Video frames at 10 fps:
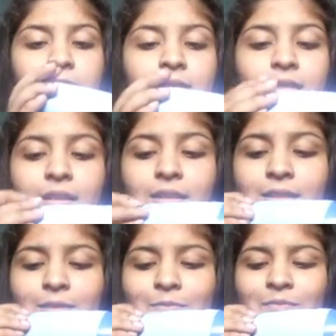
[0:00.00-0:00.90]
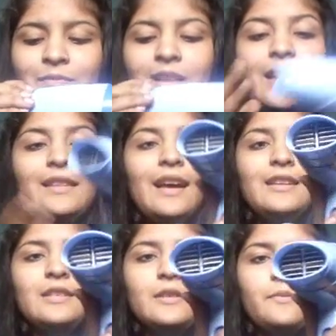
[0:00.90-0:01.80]
like
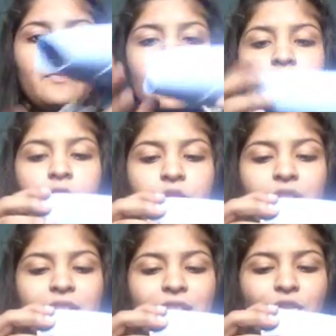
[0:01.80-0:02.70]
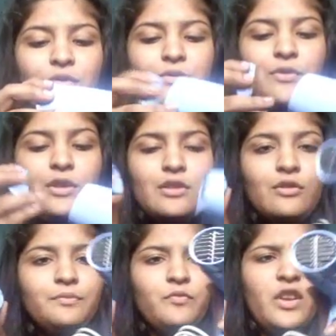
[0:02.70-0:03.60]
that, and you can take it off
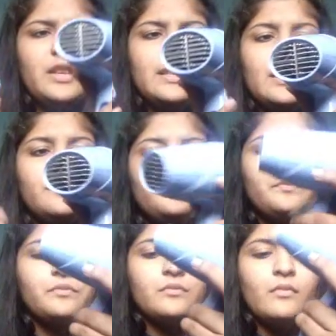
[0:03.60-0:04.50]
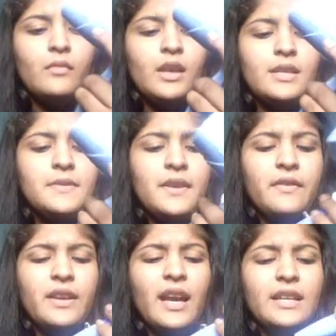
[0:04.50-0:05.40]
also, very easy. It's very,
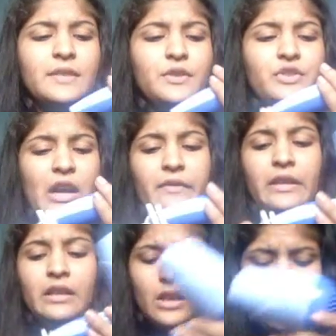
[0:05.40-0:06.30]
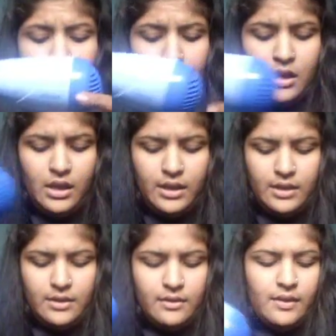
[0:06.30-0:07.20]
very handy for traveling,
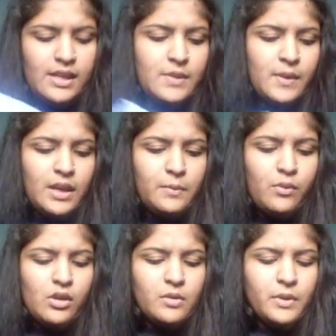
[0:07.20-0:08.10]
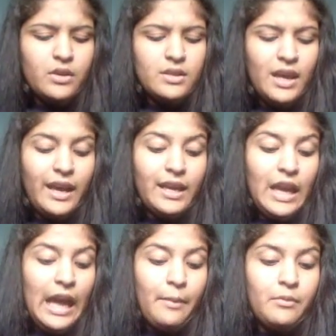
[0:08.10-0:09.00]
and that's why I bought it, because I
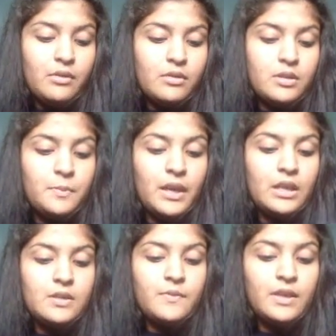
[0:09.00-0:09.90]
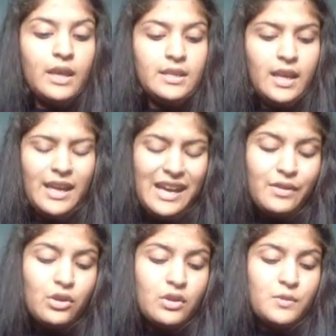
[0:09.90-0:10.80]
am a space fanatic. I have
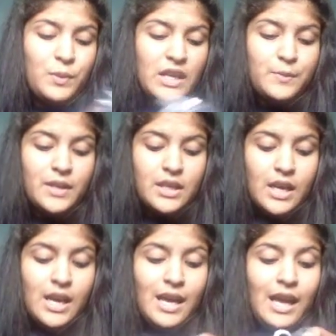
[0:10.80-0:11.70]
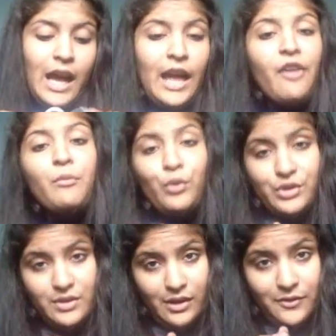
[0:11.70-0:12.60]
a lot of space, but I have more
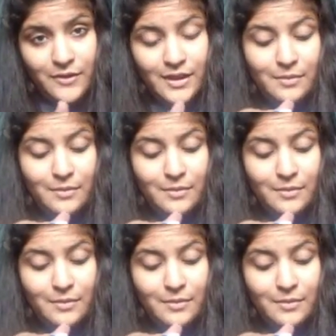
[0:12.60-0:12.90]
stuff than